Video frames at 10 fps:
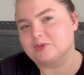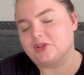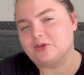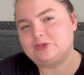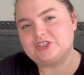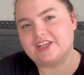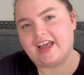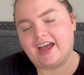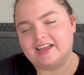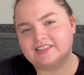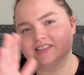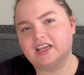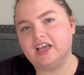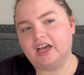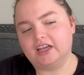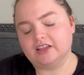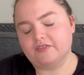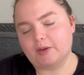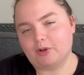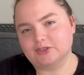with the OG cast. I love
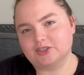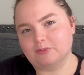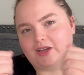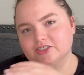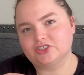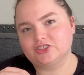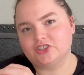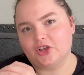them all so much.